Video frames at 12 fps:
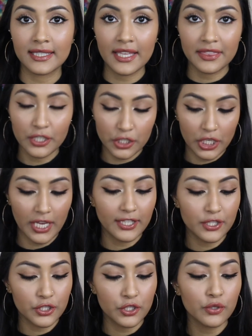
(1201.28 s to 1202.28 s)
get the
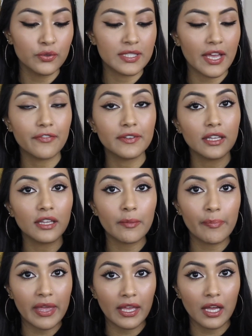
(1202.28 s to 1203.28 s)
chance to,
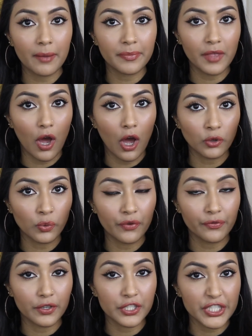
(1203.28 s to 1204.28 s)
definitely pick up the
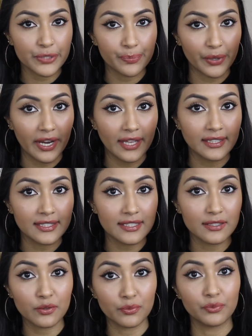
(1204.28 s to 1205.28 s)
Aquaphor Spray. This
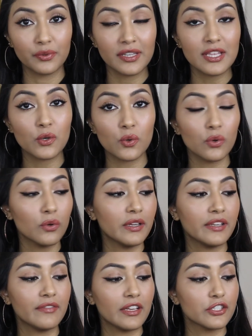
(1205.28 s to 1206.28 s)
is a really cool
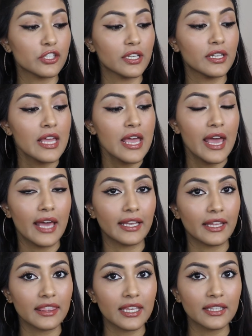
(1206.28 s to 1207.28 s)
invention, and
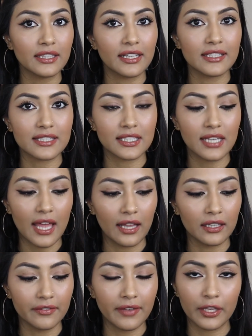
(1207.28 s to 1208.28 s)
I think that it's gonna
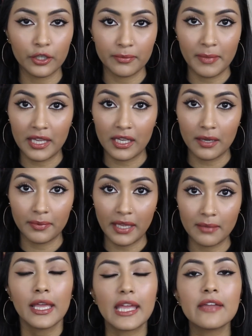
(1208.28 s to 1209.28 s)
elevate your makeup
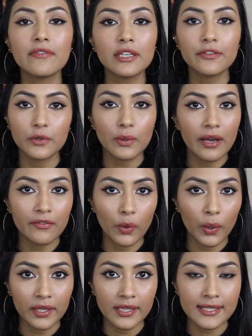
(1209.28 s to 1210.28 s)
game. Even if you have
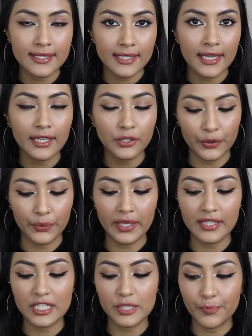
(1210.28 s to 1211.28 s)
oily skin, you
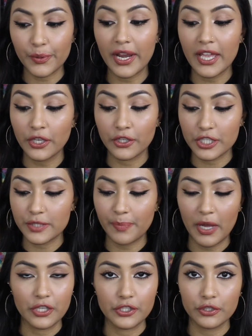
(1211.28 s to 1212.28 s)
can spray your
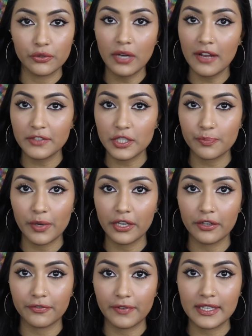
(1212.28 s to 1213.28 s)
sponge. You don't have to spray
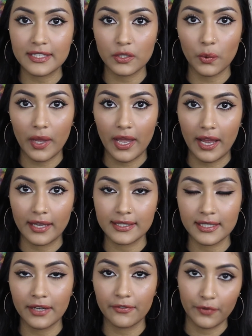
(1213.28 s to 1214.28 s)
your face the way I
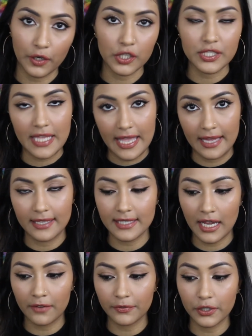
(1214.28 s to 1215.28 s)
did it first and after,